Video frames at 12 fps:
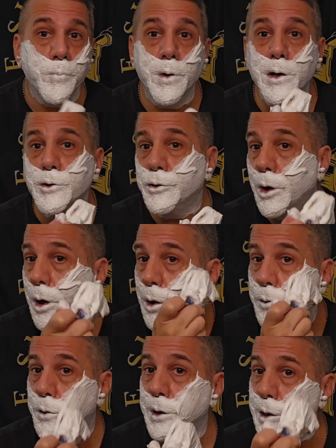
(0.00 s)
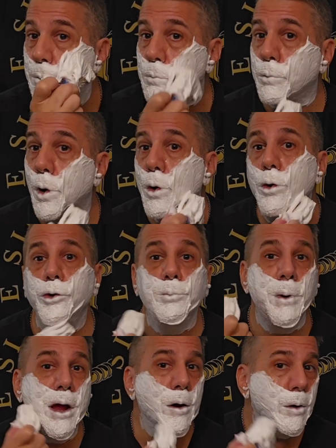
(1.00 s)
There's the
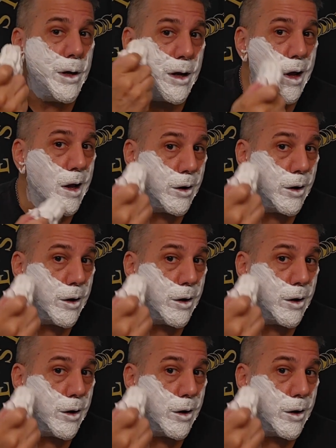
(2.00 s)
rosemary